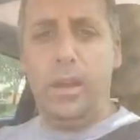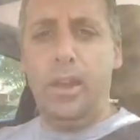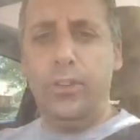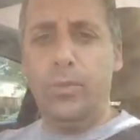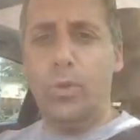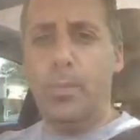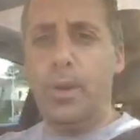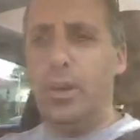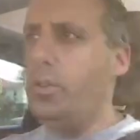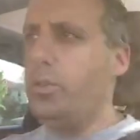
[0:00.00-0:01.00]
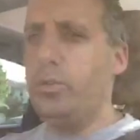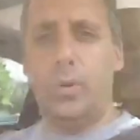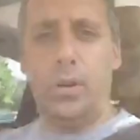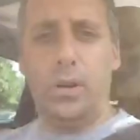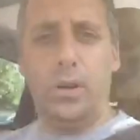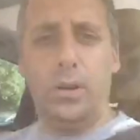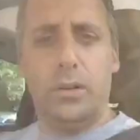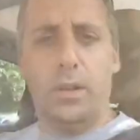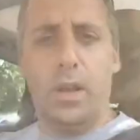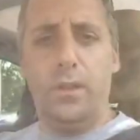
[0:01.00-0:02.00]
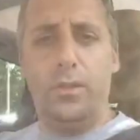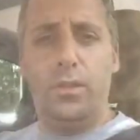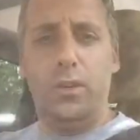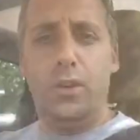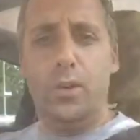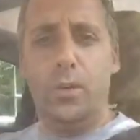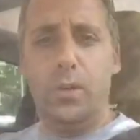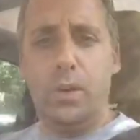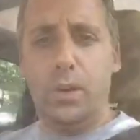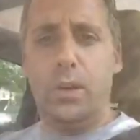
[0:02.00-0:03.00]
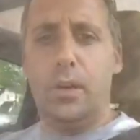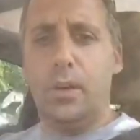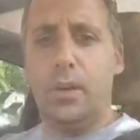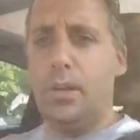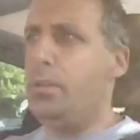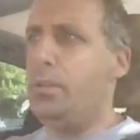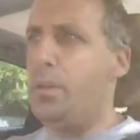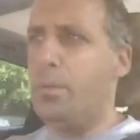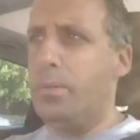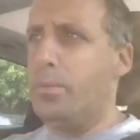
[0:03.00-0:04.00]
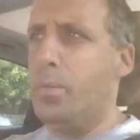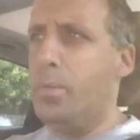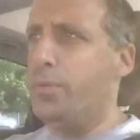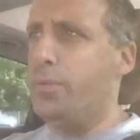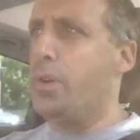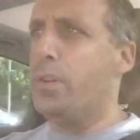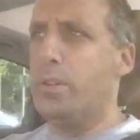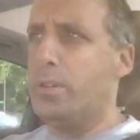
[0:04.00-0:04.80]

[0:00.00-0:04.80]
Is it wrong when your daughter loves you? No. Why is it wrong?